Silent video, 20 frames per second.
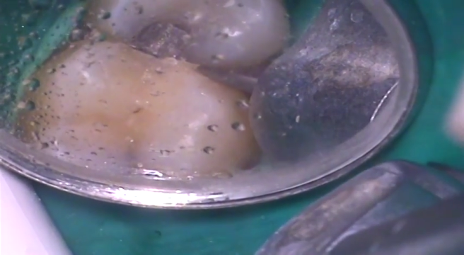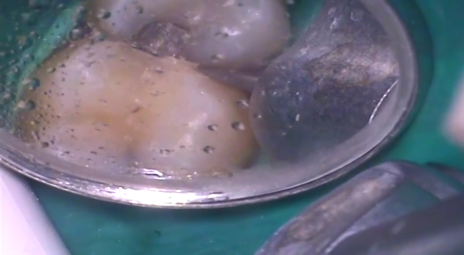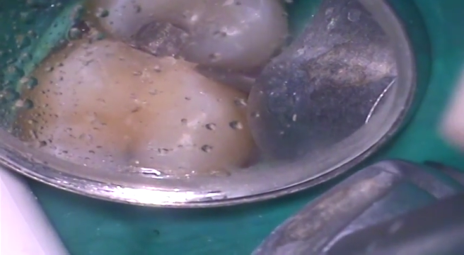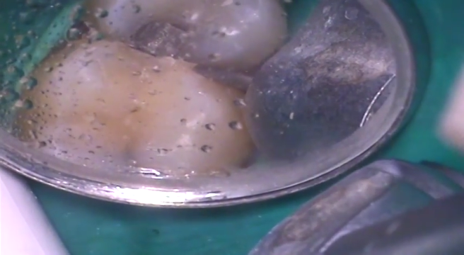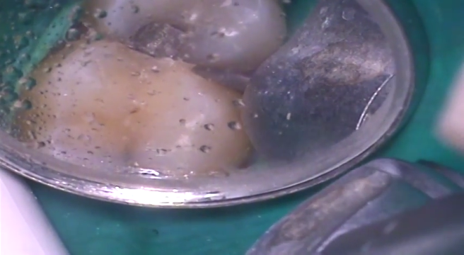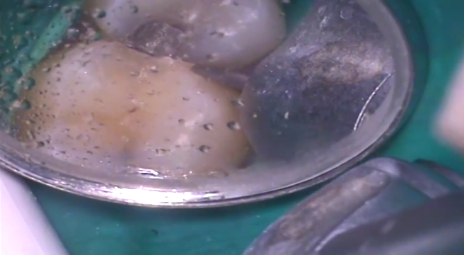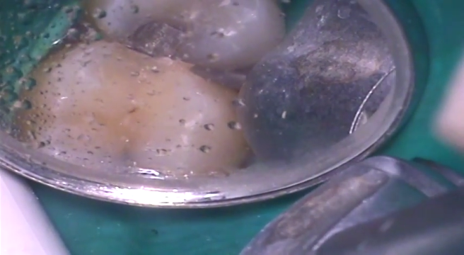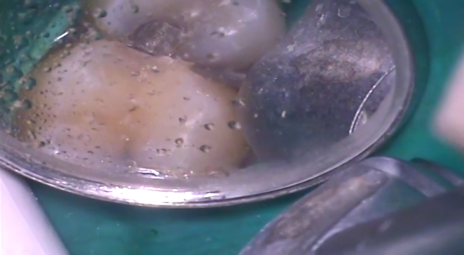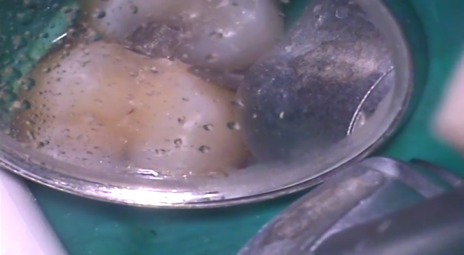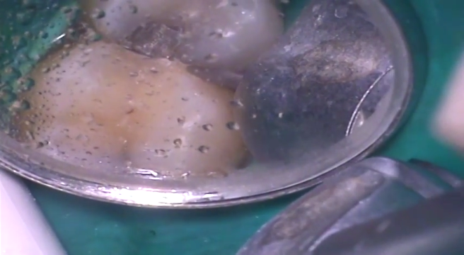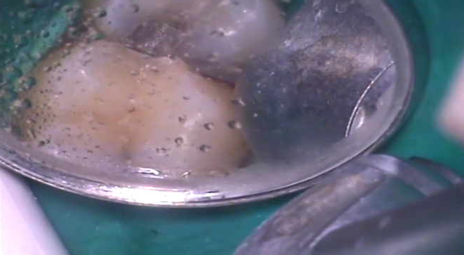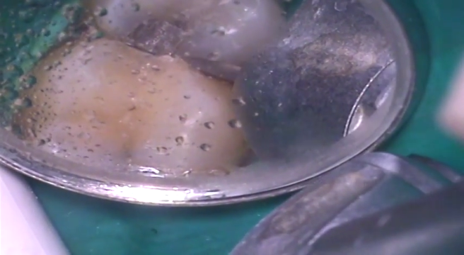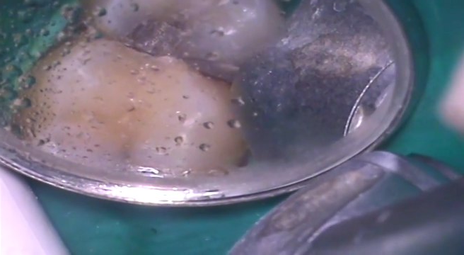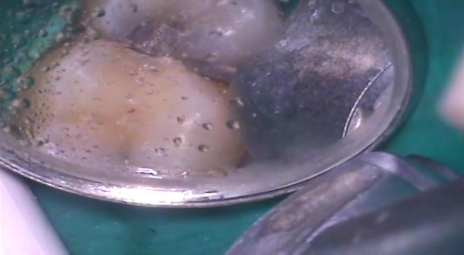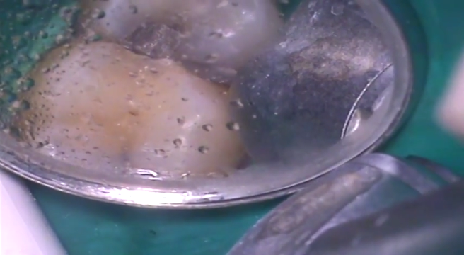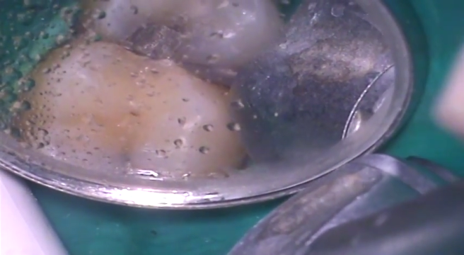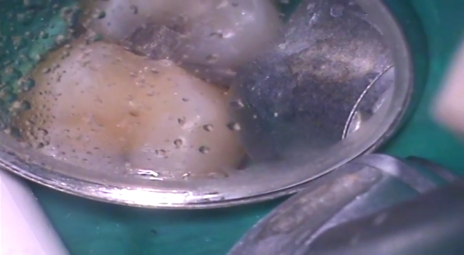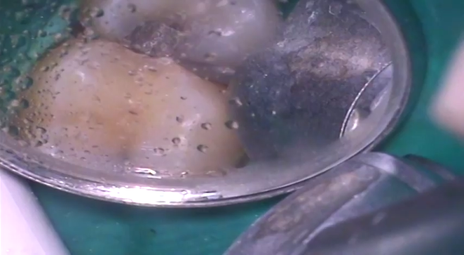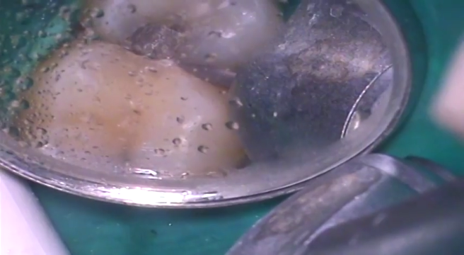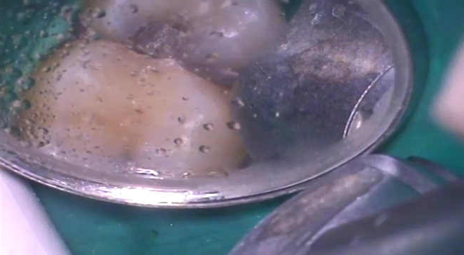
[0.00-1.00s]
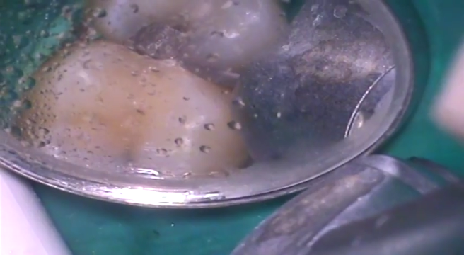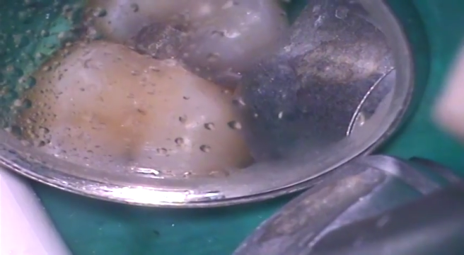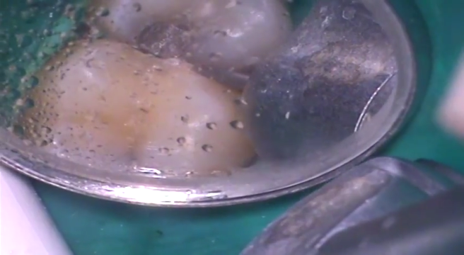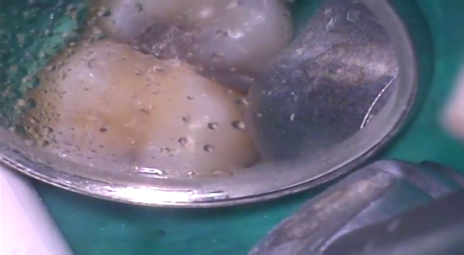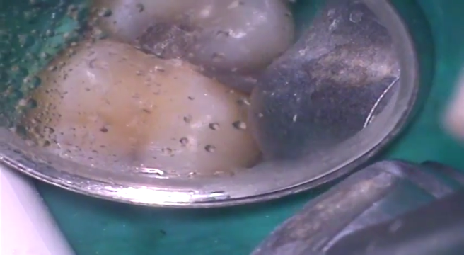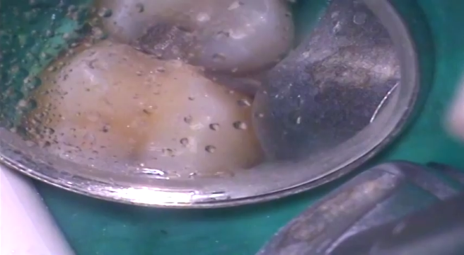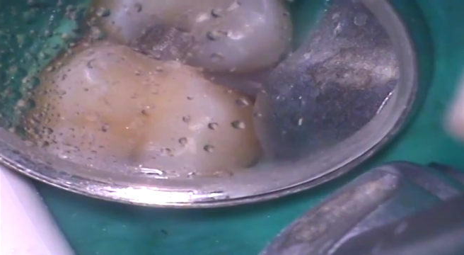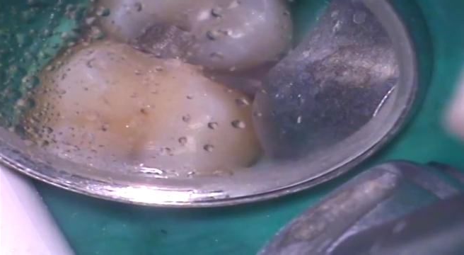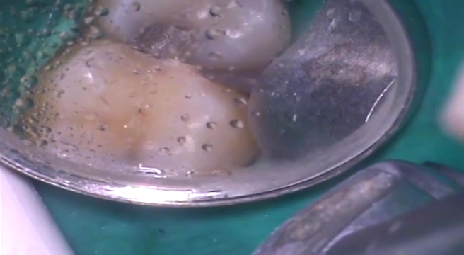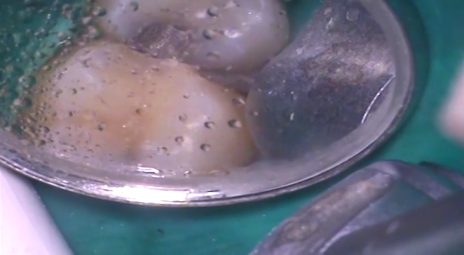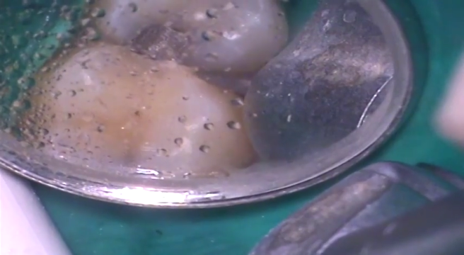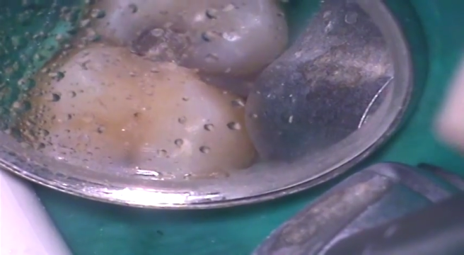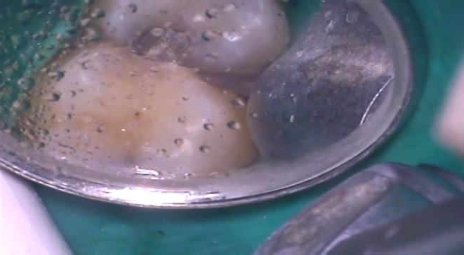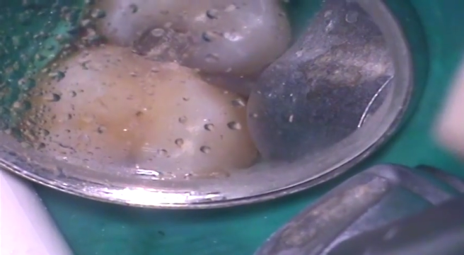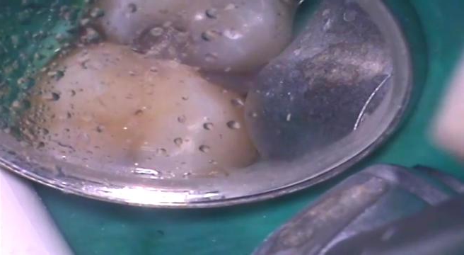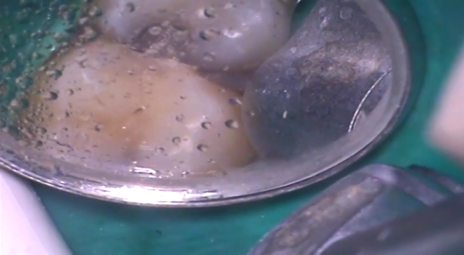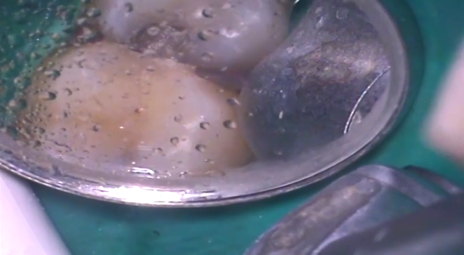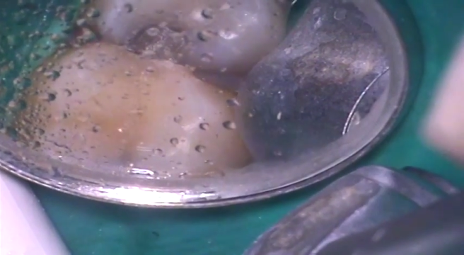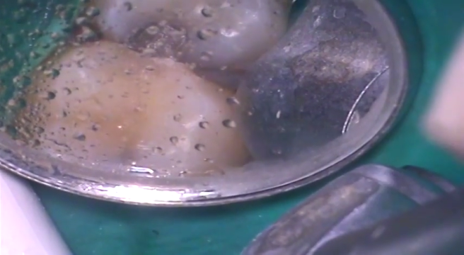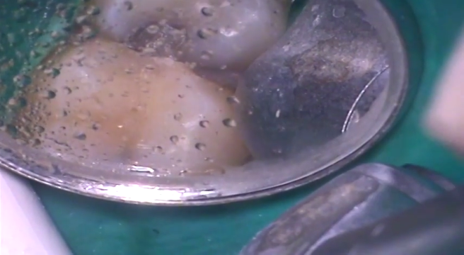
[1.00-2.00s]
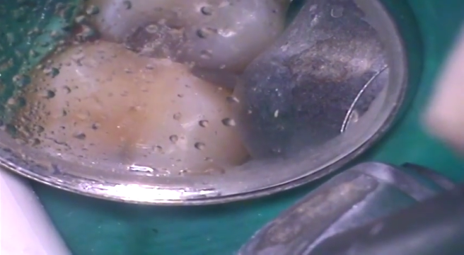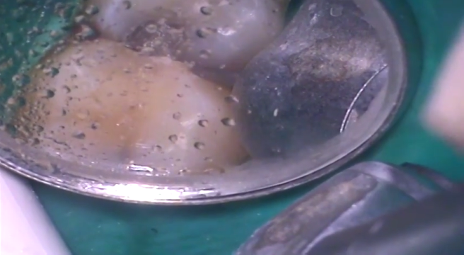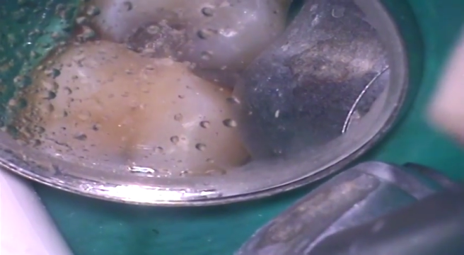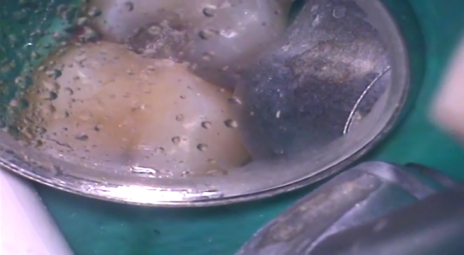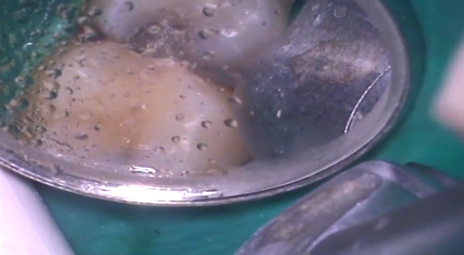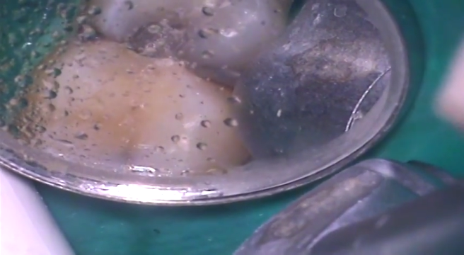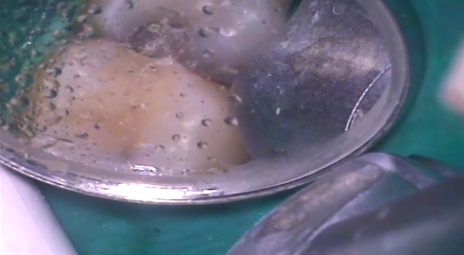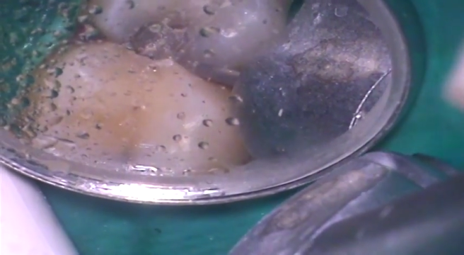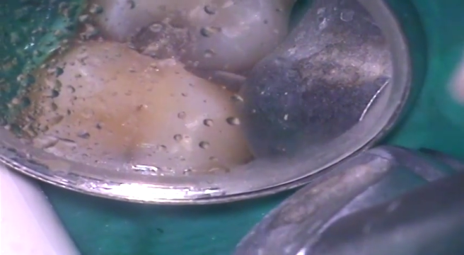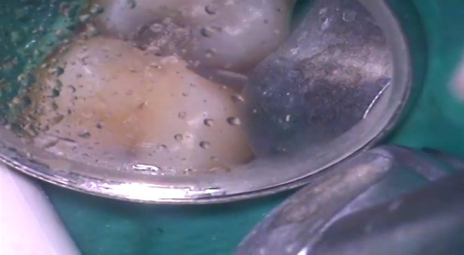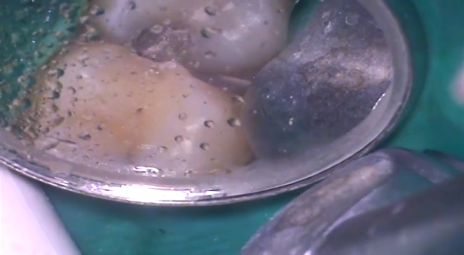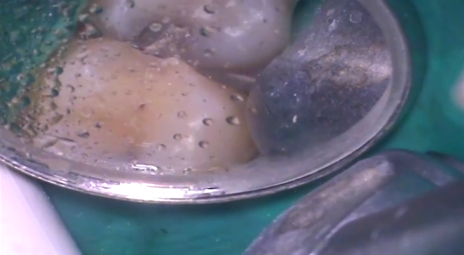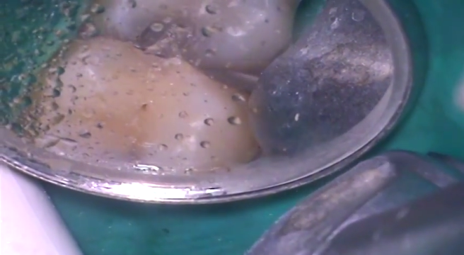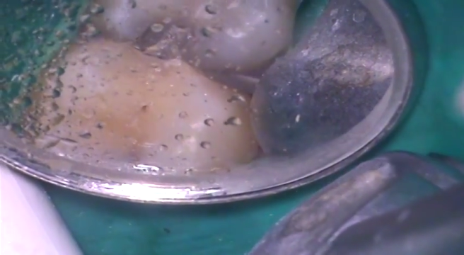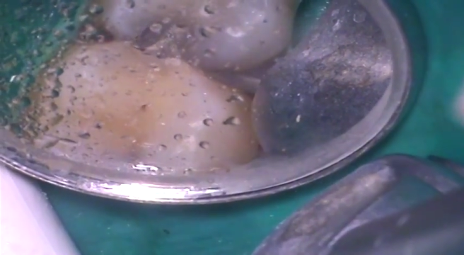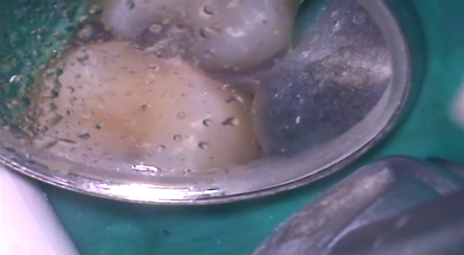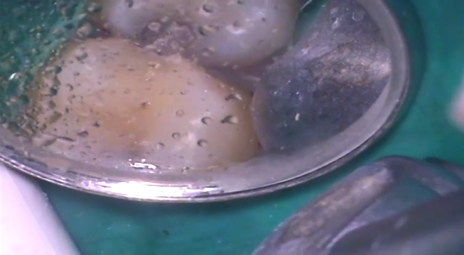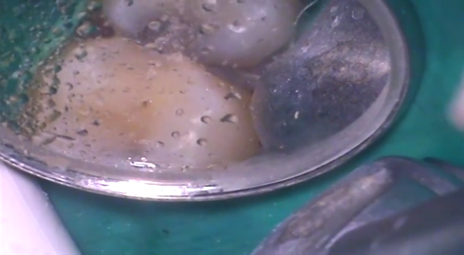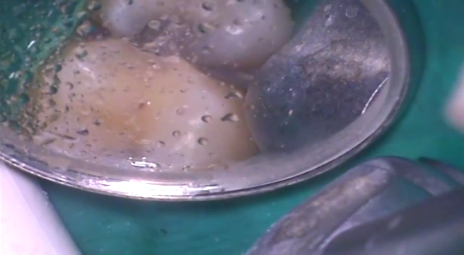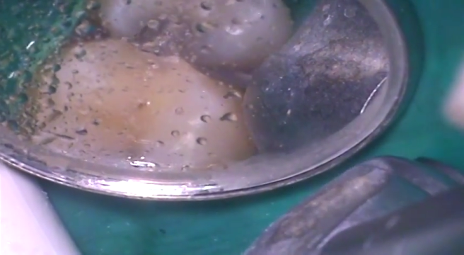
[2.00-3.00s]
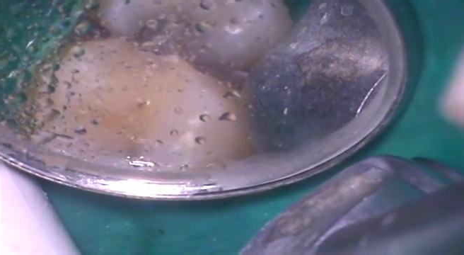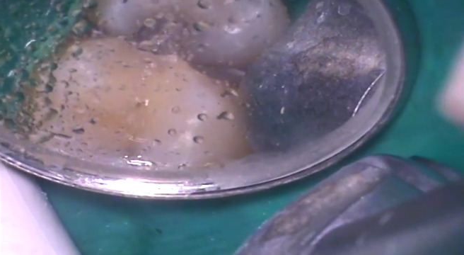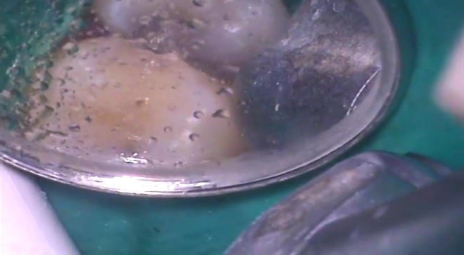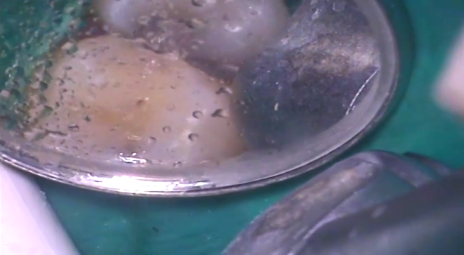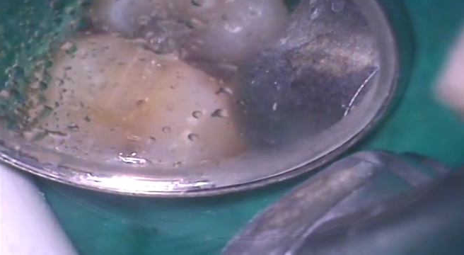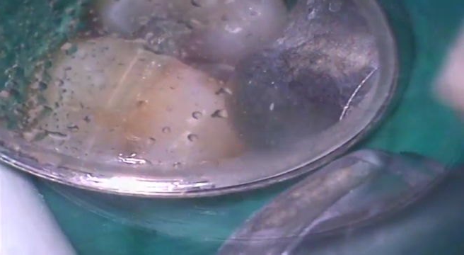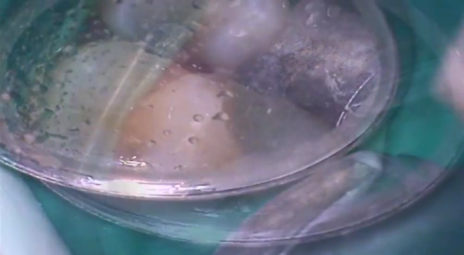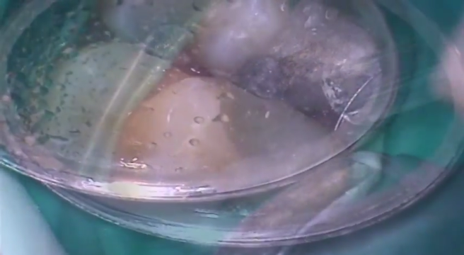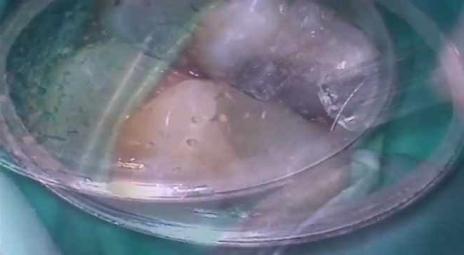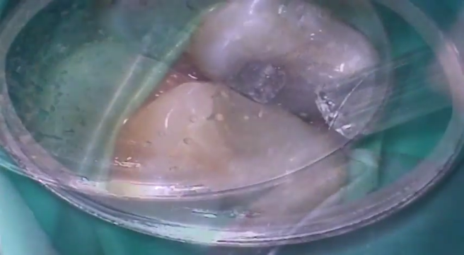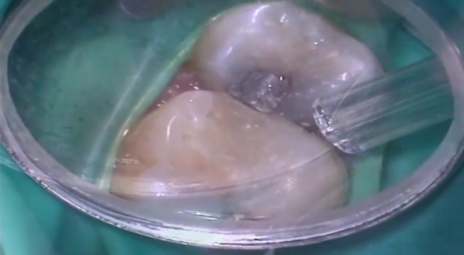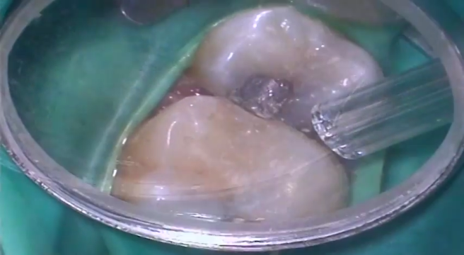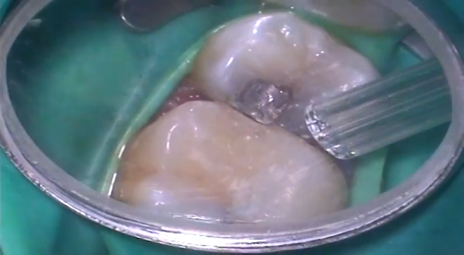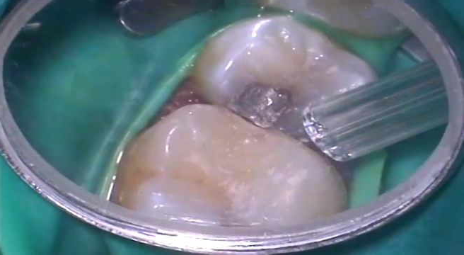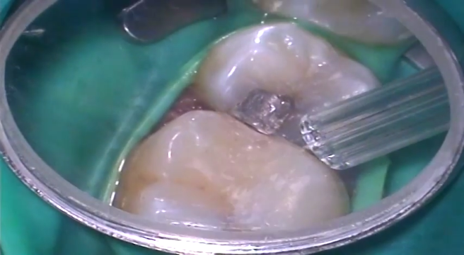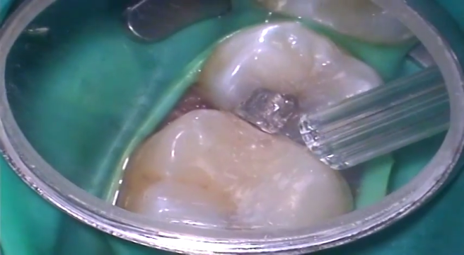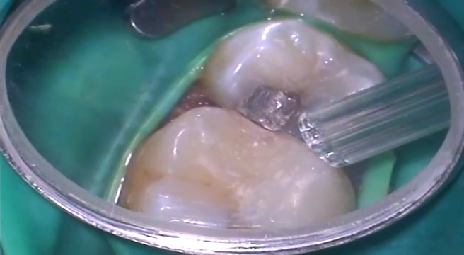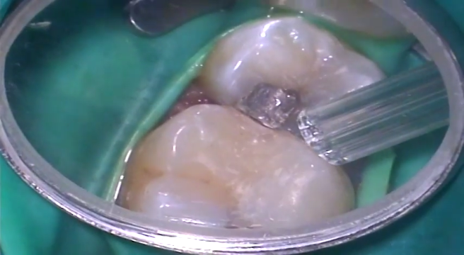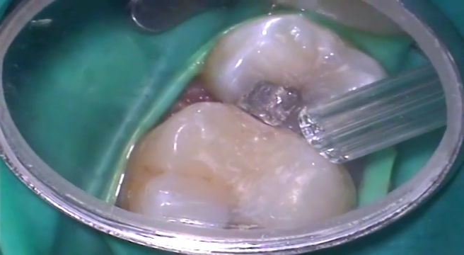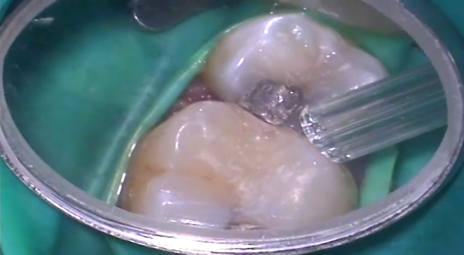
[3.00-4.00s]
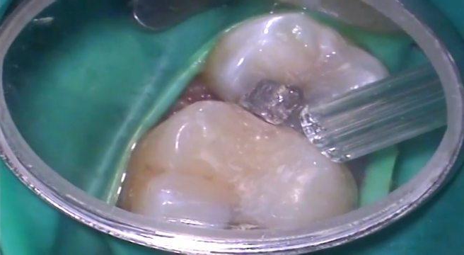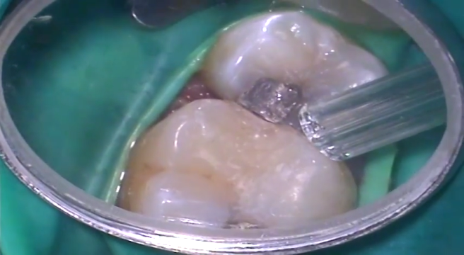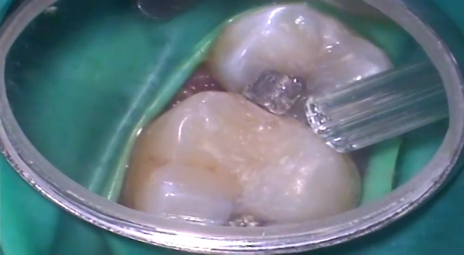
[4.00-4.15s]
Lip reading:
Nobody's mouth can be seen.